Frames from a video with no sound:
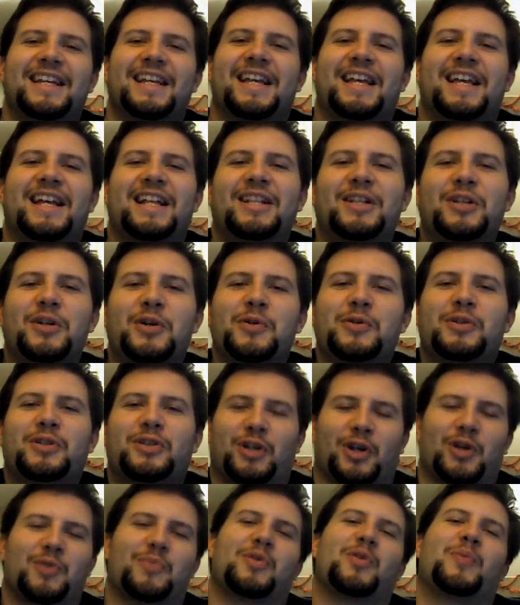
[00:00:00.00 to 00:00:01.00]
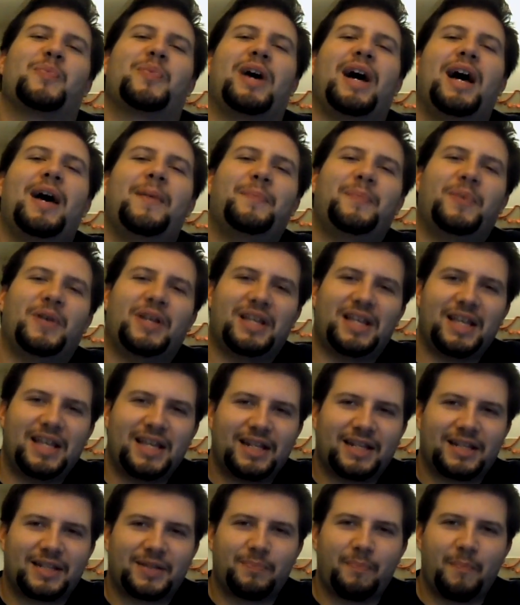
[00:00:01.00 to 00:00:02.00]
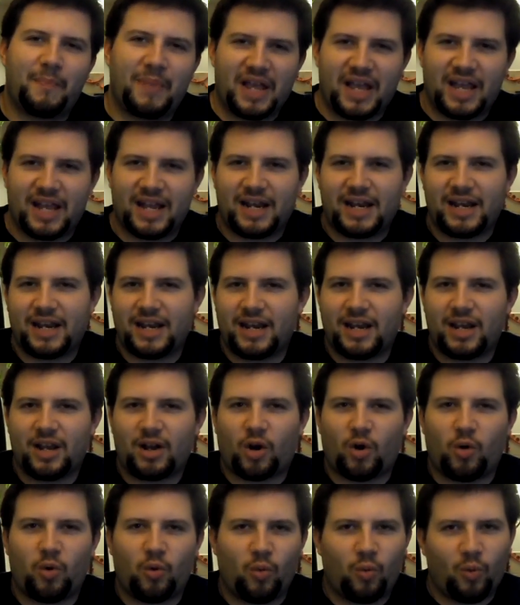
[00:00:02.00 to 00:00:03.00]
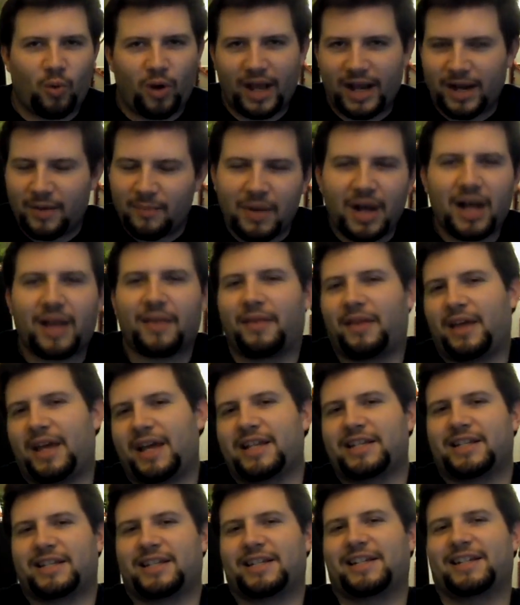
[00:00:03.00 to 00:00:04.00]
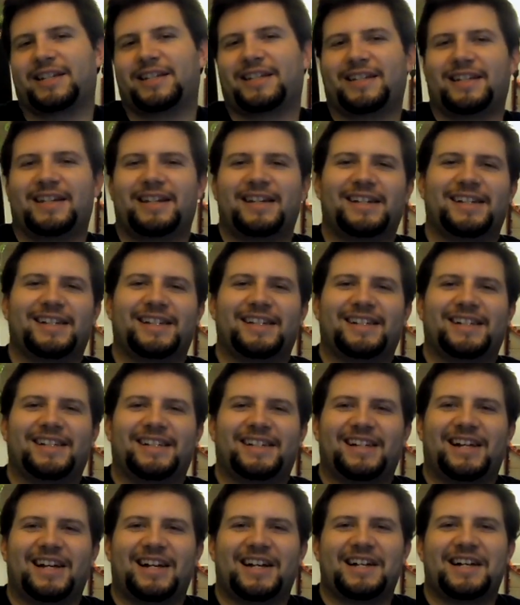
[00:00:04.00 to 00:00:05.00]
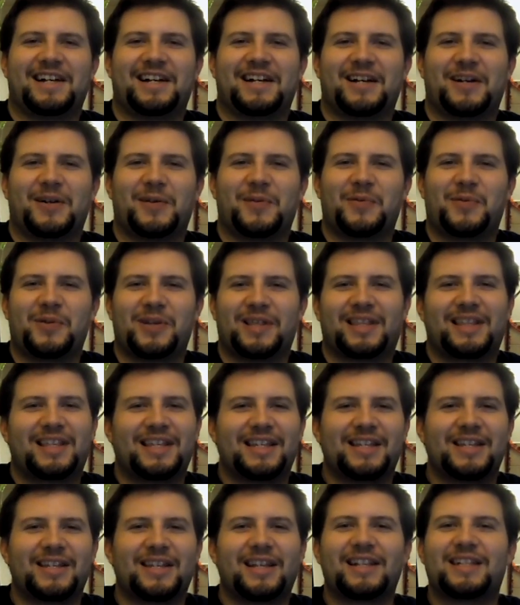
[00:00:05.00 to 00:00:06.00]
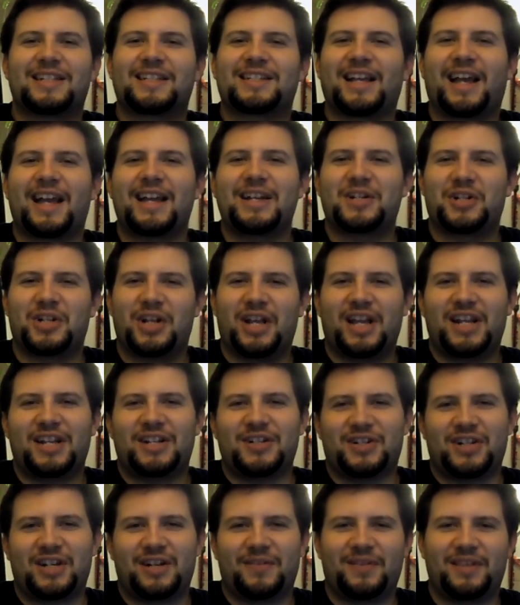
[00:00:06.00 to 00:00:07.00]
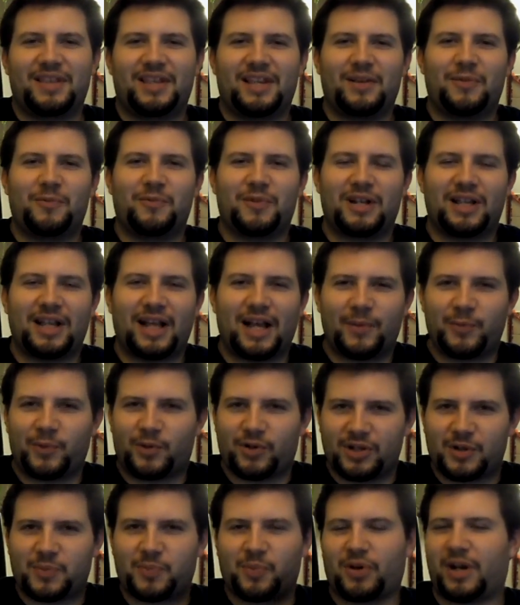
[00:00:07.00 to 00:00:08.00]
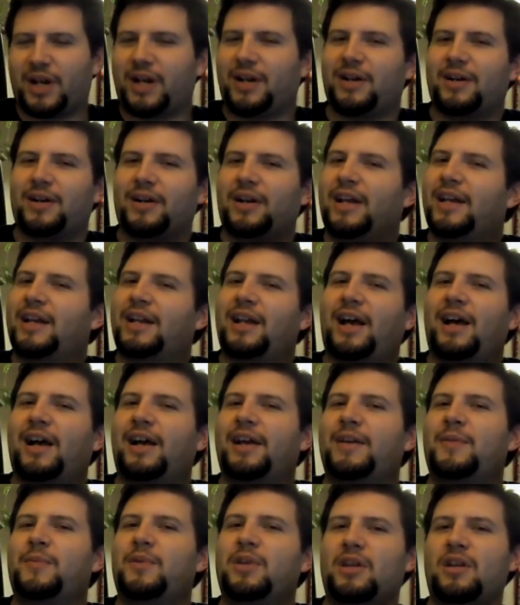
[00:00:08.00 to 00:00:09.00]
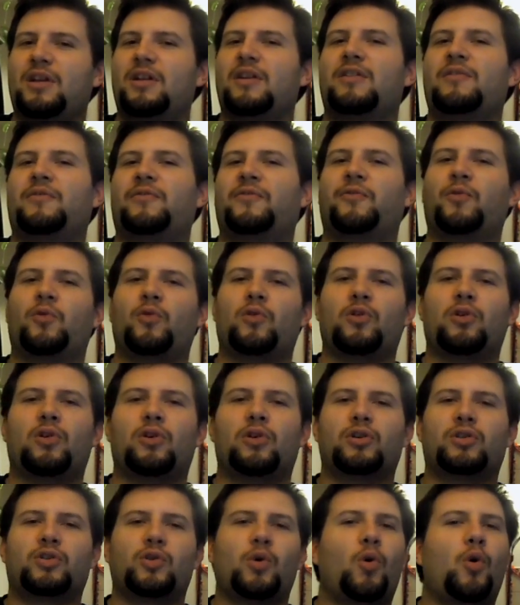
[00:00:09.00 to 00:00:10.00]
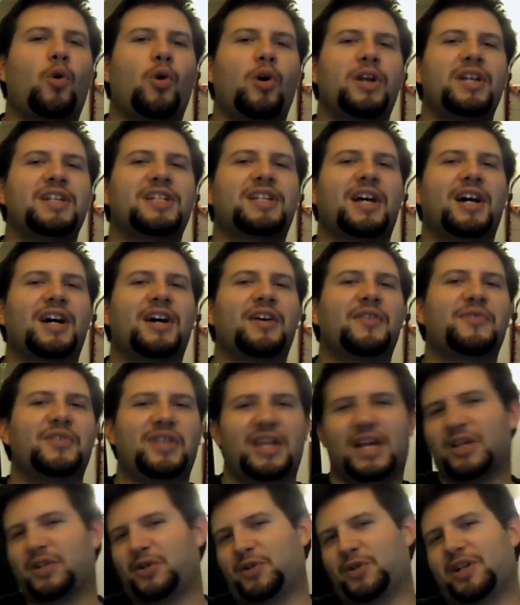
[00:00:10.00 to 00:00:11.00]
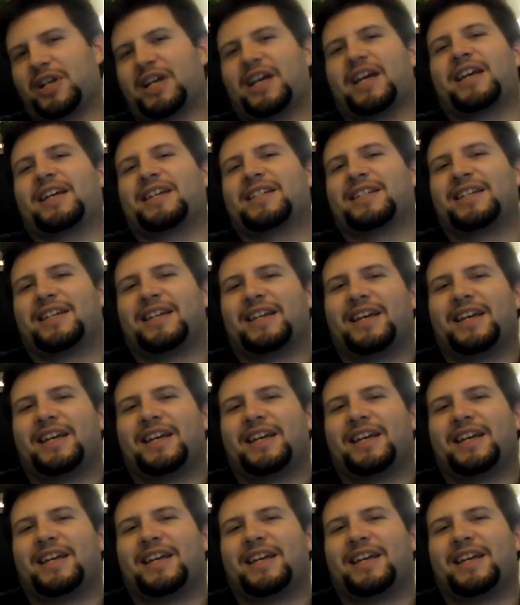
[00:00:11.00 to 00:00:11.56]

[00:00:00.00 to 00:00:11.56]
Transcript: Hello, Tomopop. It's been quite a month, hasn't it? With the site change and everything. Well, I'm Chris Pranger, and I'm here for Toys of Yesterday.